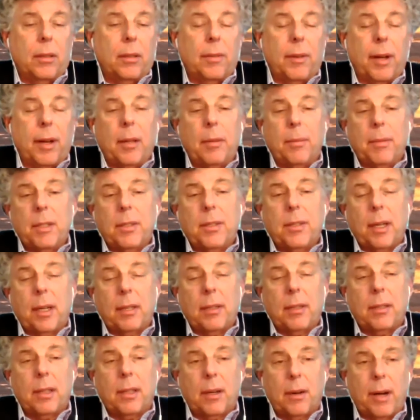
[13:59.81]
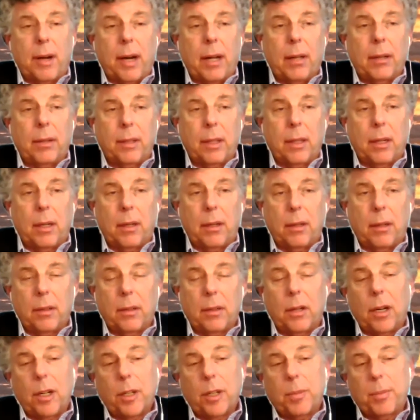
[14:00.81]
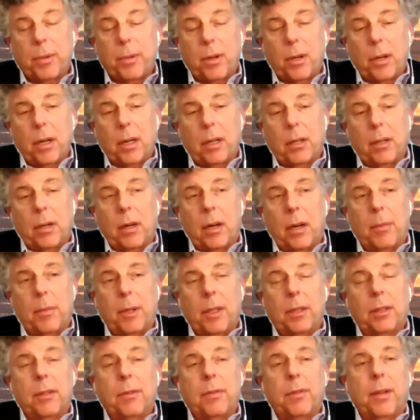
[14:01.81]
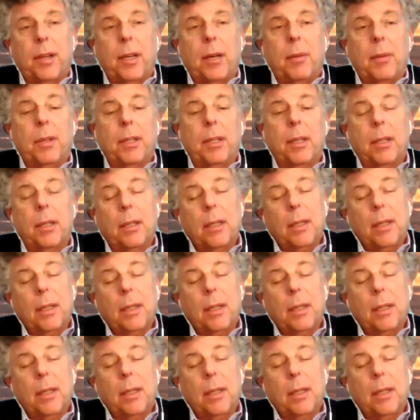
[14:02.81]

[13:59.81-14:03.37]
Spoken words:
development sites that are out there in large part are multifamily.